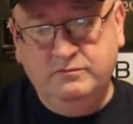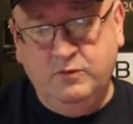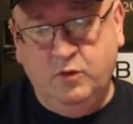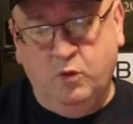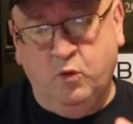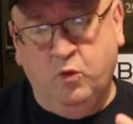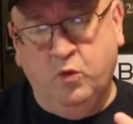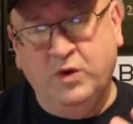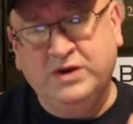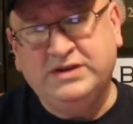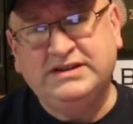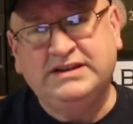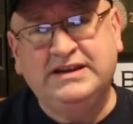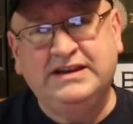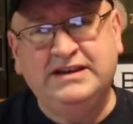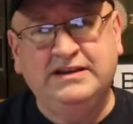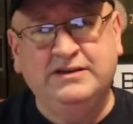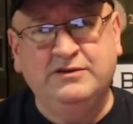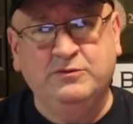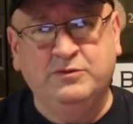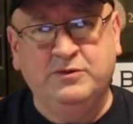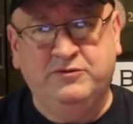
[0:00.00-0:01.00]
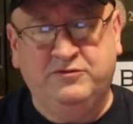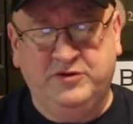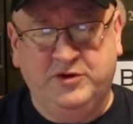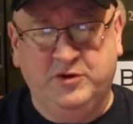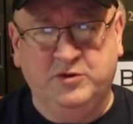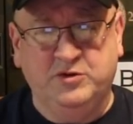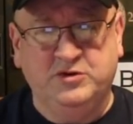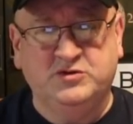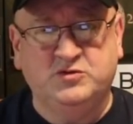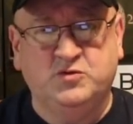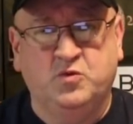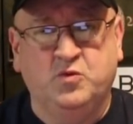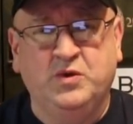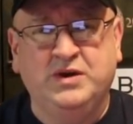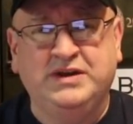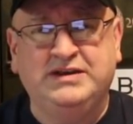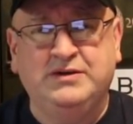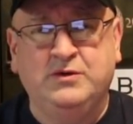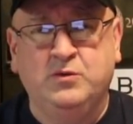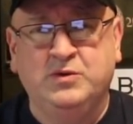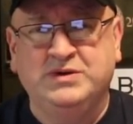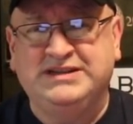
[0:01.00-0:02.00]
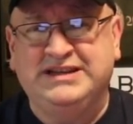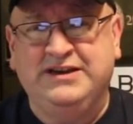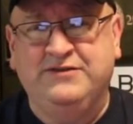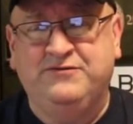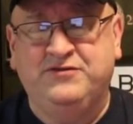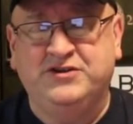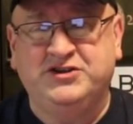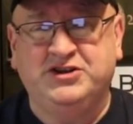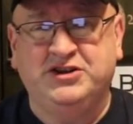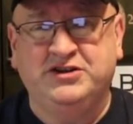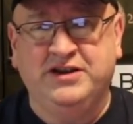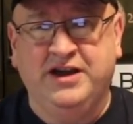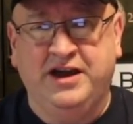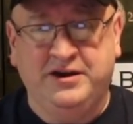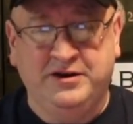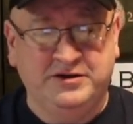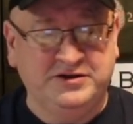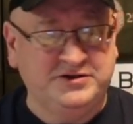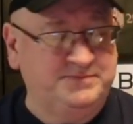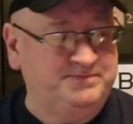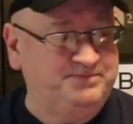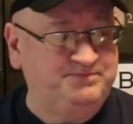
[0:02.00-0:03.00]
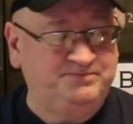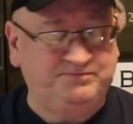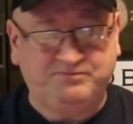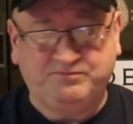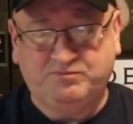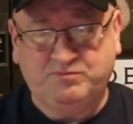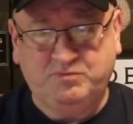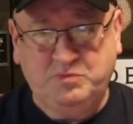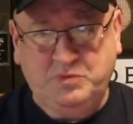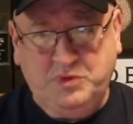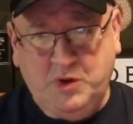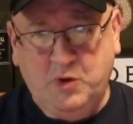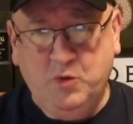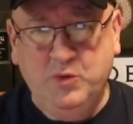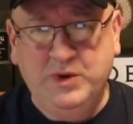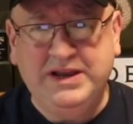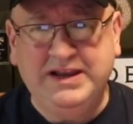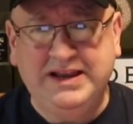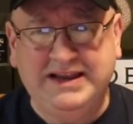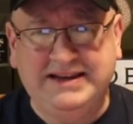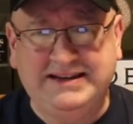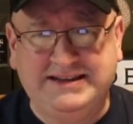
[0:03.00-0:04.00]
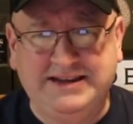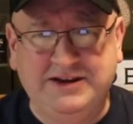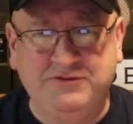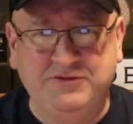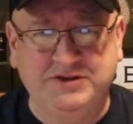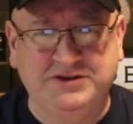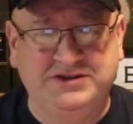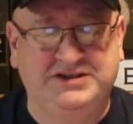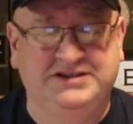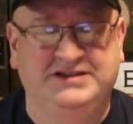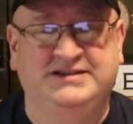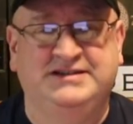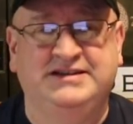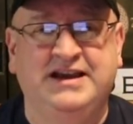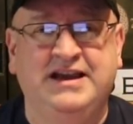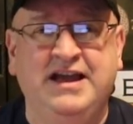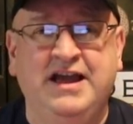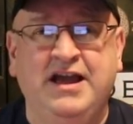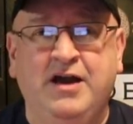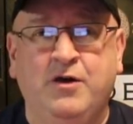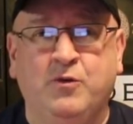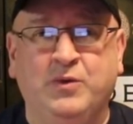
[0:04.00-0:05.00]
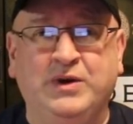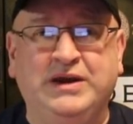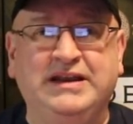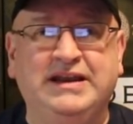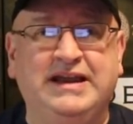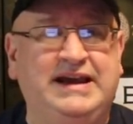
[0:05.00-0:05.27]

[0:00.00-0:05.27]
whiskey reviewers, whiskey aficionados, we like differences. We